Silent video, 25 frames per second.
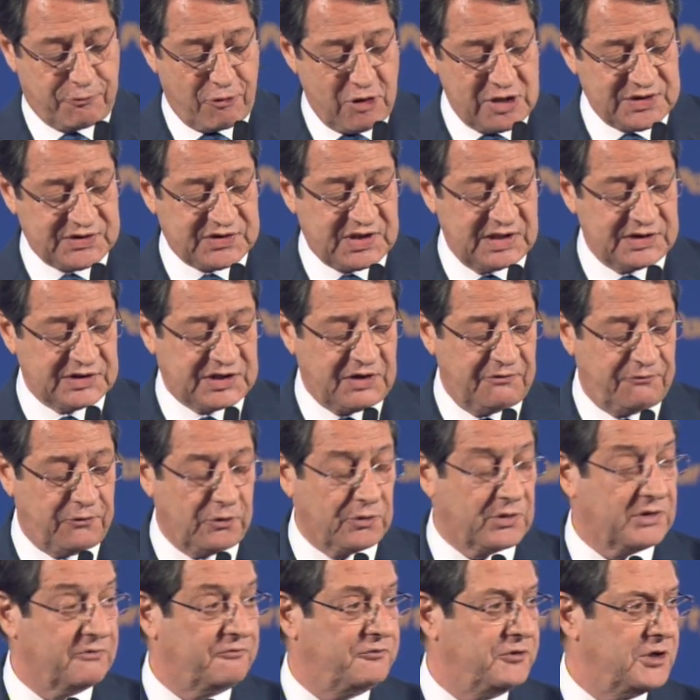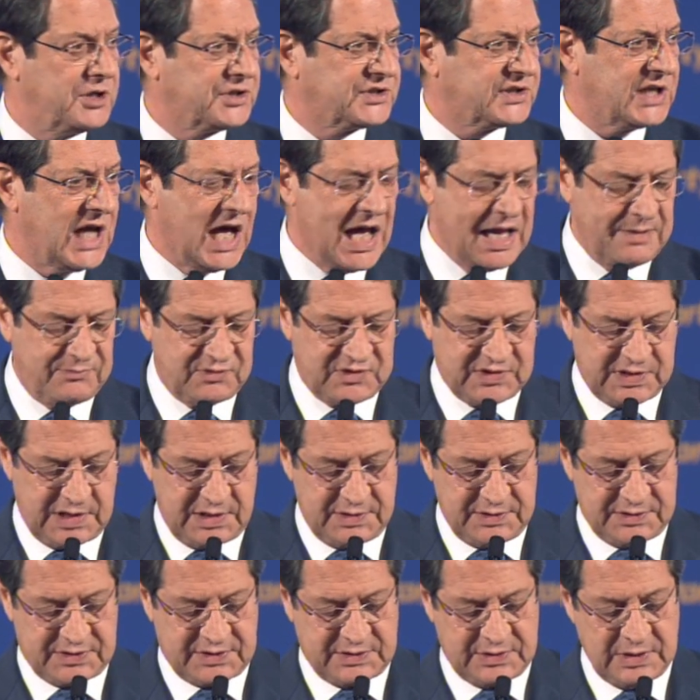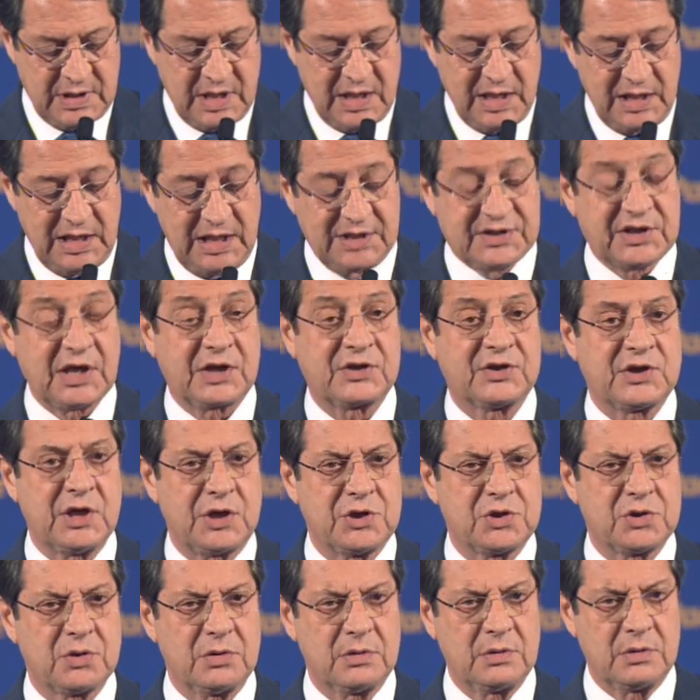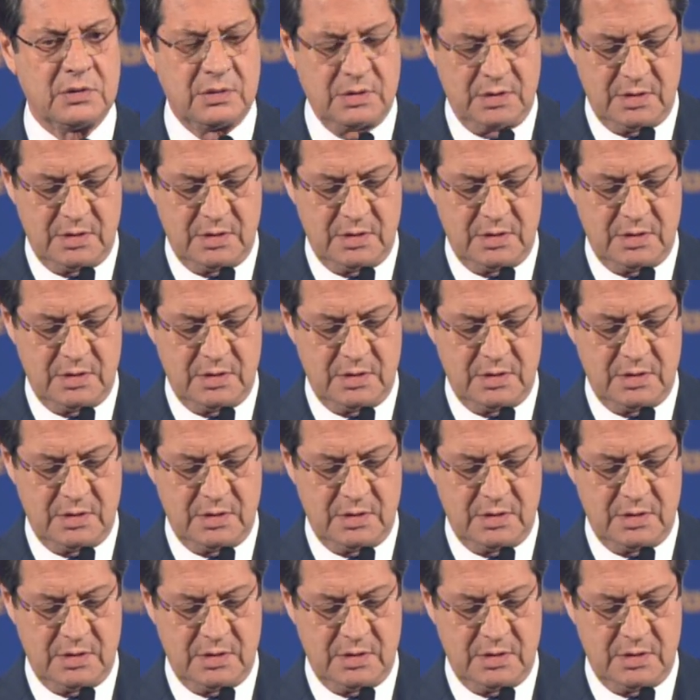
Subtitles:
presidency for the first time since its accession.